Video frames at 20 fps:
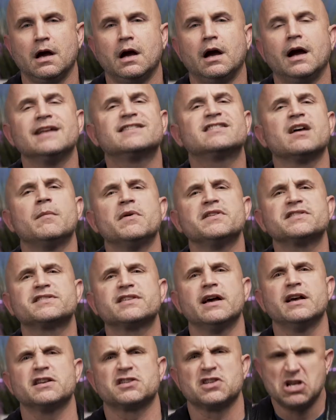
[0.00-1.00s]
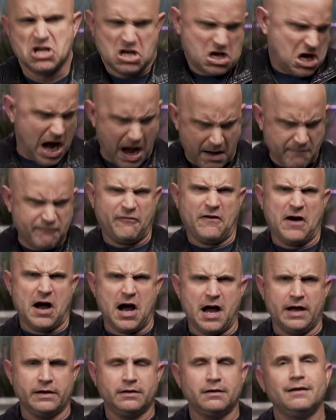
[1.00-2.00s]
And someone says, I'm
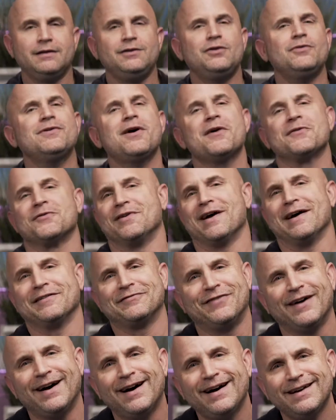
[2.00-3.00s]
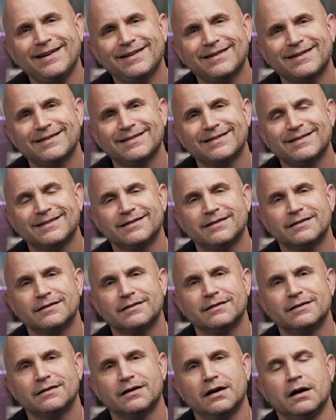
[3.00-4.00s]
fine, you know they're not fine,
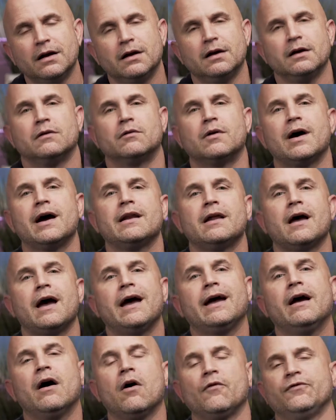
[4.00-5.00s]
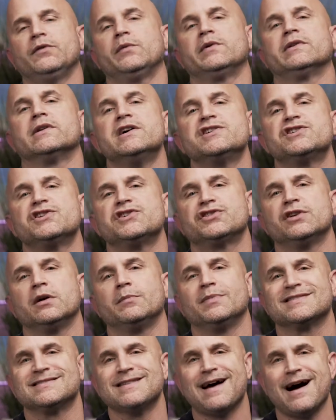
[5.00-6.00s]
right? A healthy relationship
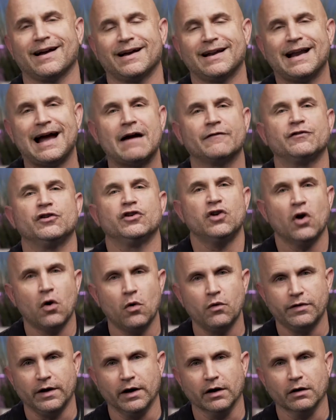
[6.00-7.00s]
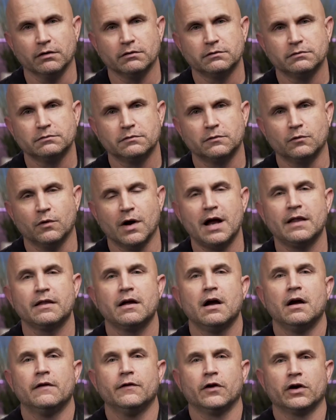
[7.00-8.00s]
is not gonna have to go there, right?
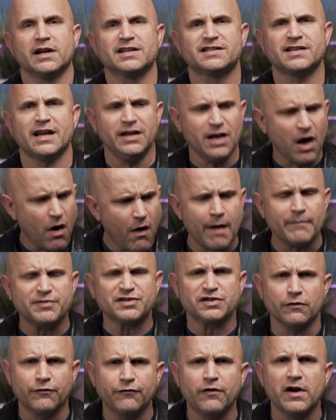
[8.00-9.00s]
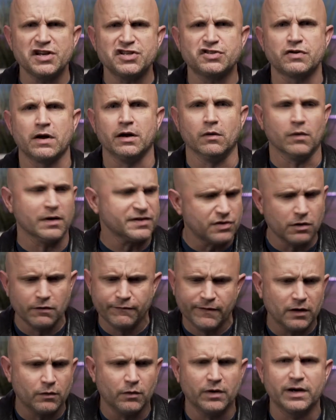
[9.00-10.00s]
They're gonna say, no, I'm still frustrated. Well, I still don't
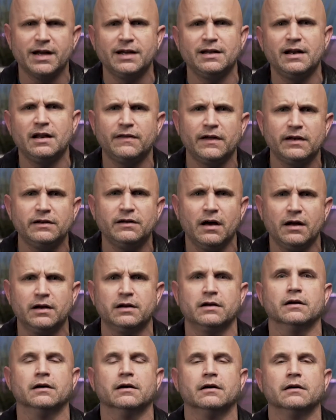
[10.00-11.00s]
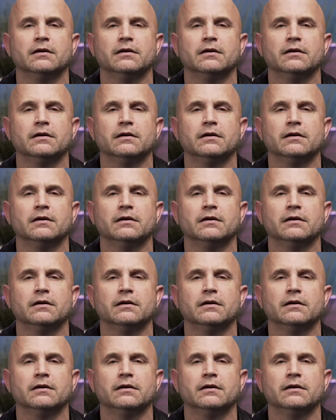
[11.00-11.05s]
feel like we're getting anything done here.